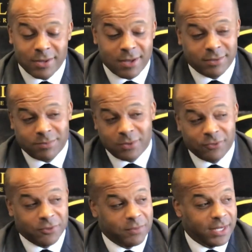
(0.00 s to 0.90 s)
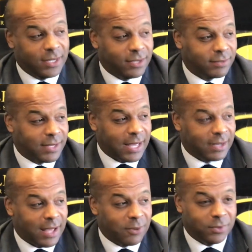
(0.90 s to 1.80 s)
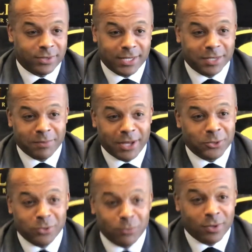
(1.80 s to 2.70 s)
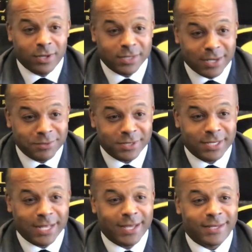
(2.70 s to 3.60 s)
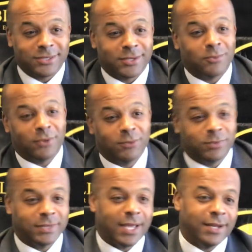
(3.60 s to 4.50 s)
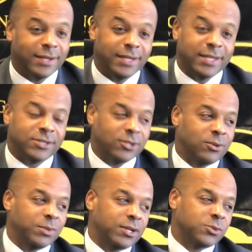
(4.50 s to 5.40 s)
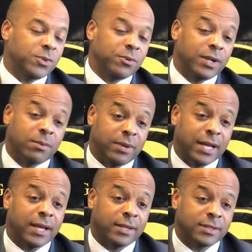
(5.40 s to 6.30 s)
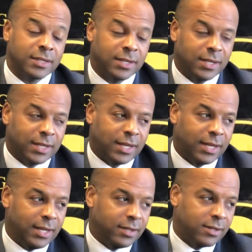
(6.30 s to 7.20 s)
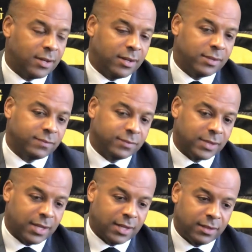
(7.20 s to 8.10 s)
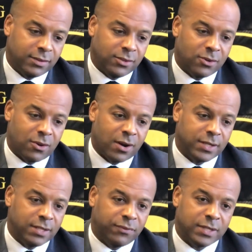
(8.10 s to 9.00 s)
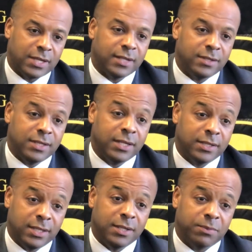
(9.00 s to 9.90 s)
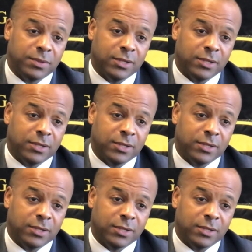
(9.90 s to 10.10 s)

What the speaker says: No, I wasn't thinking about who it was. I was just glad that someone got it in the end zone, because we were in a bind, and you know, our defense had to dig deep.